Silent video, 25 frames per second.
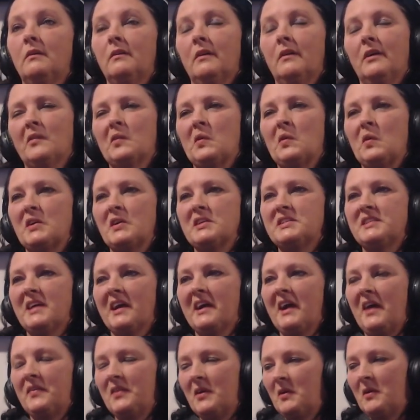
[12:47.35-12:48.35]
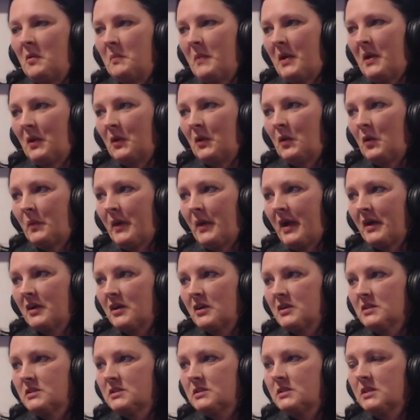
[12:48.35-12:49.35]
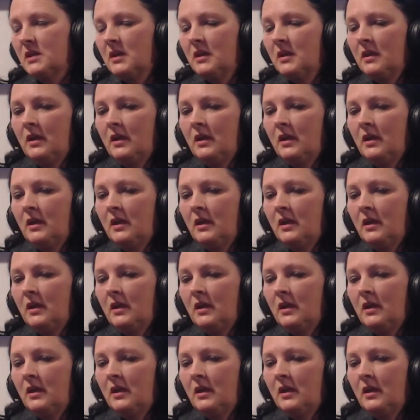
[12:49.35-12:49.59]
of course, I got the, her medical records,